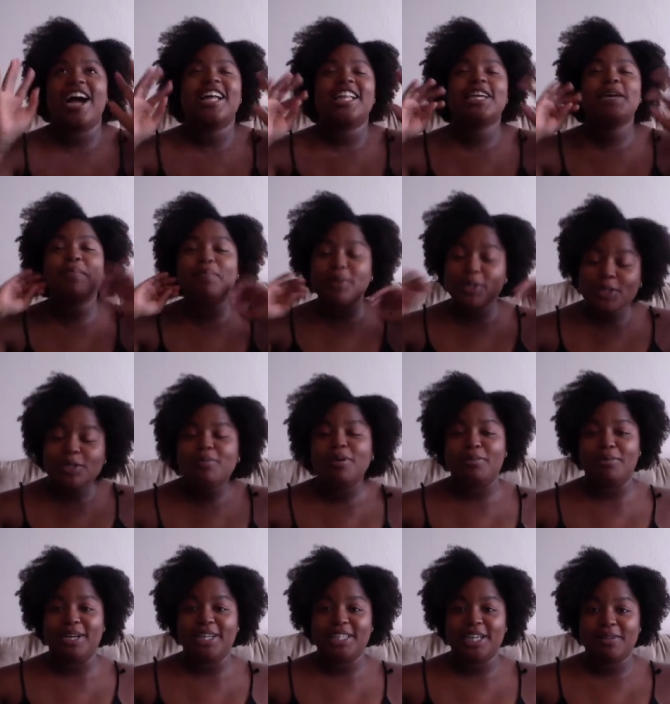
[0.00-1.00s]
it blew my
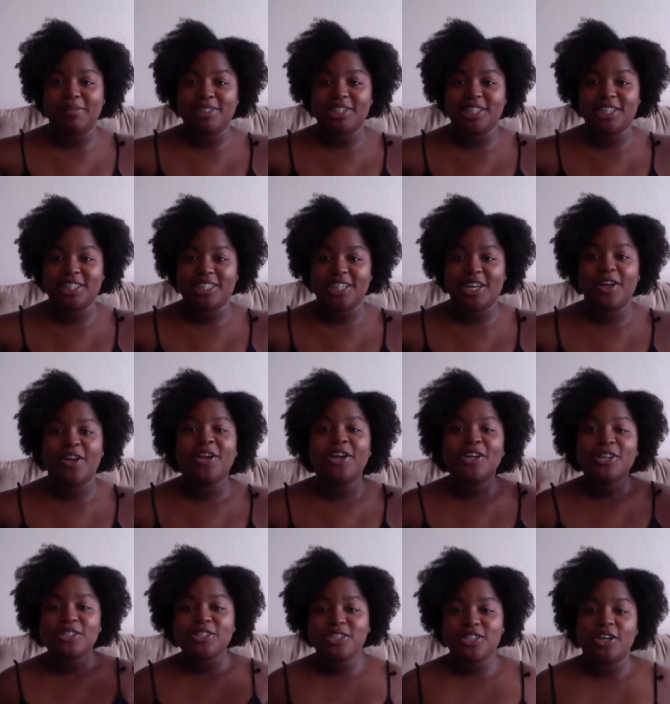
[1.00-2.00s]
mind how much I lucked out.
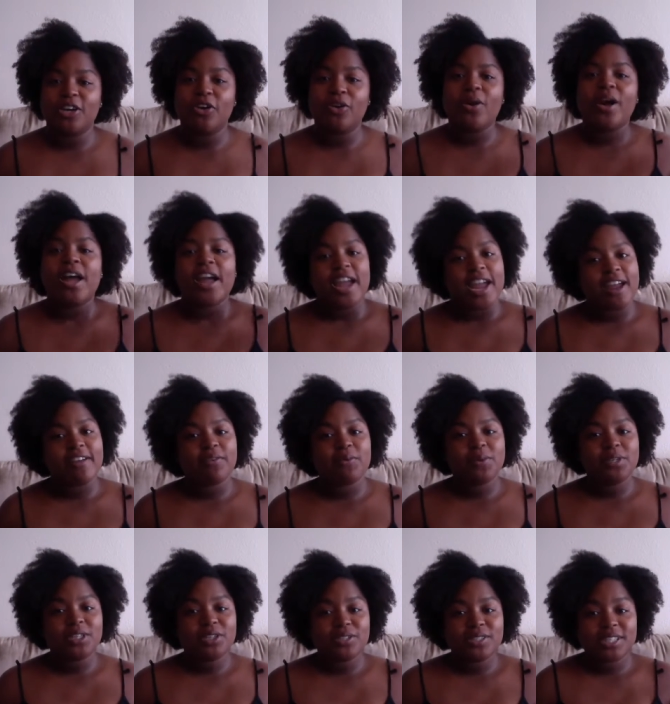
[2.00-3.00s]
So
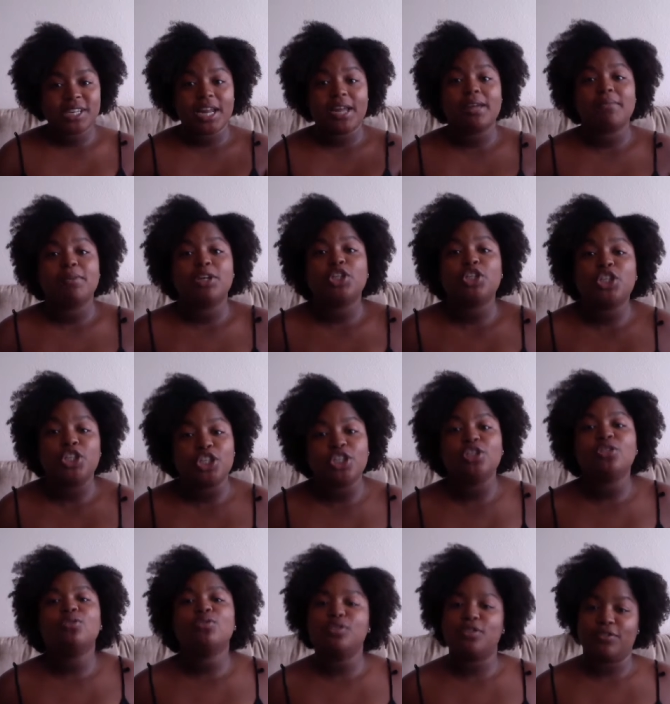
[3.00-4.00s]
everyone knows that I am a
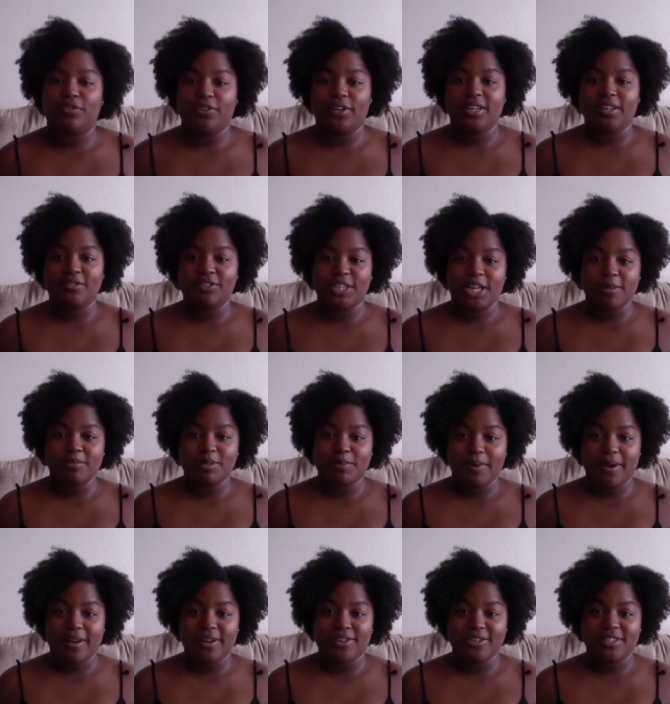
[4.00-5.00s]
huge fan of James
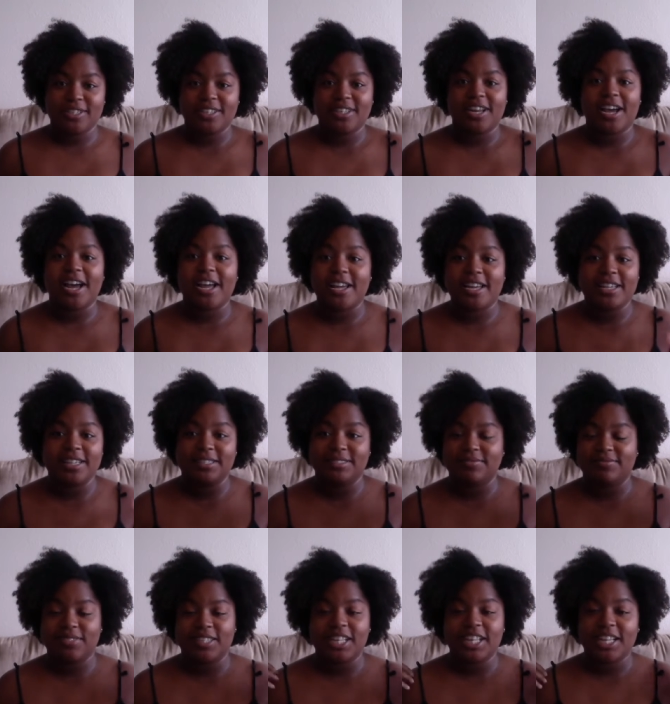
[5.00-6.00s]
Patterson. I
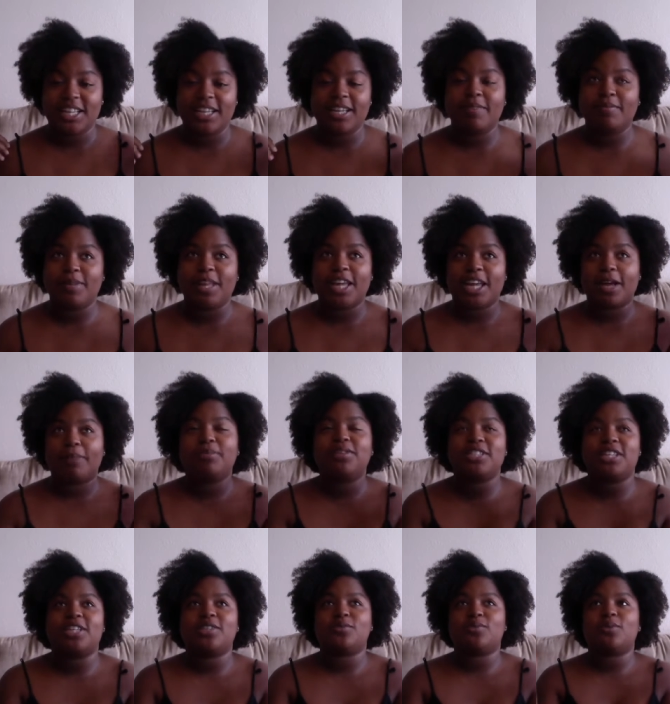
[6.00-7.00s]
am, like,
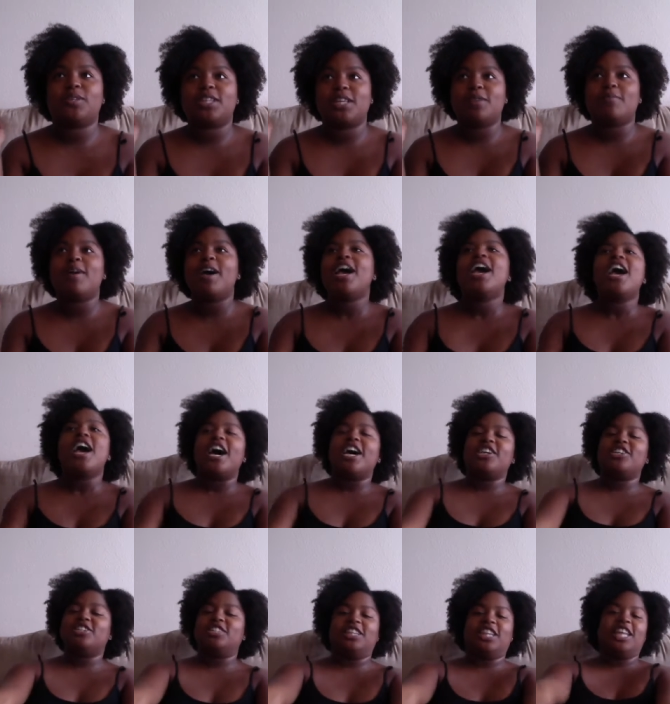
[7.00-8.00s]
obsessed with him. I
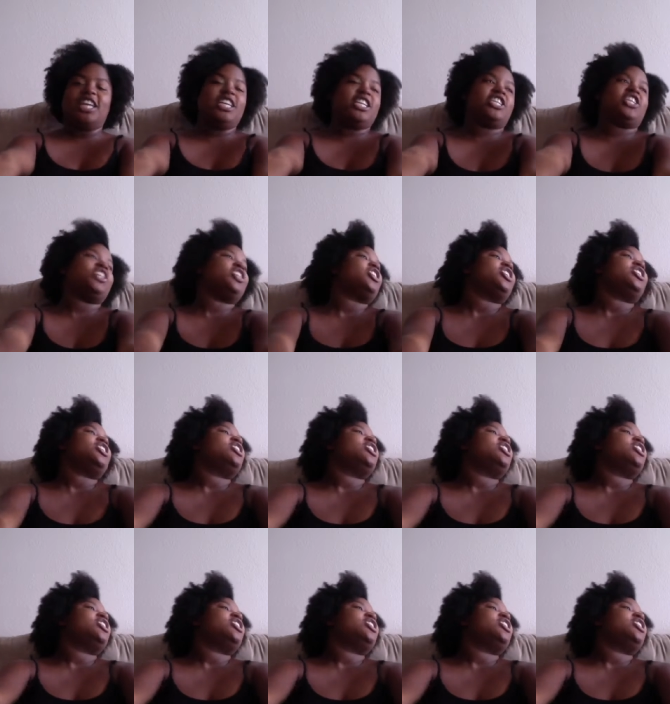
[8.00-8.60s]
could, like,